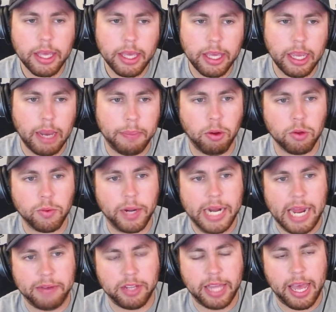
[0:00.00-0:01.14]
he got pulled right
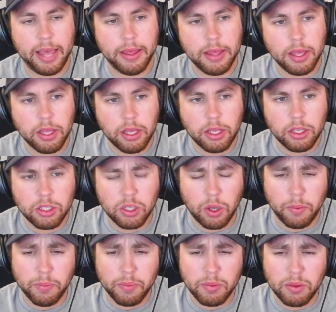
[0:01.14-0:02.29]
after that.
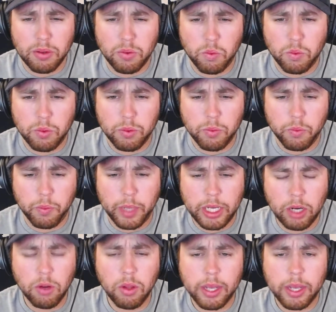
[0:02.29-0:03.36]
So when you're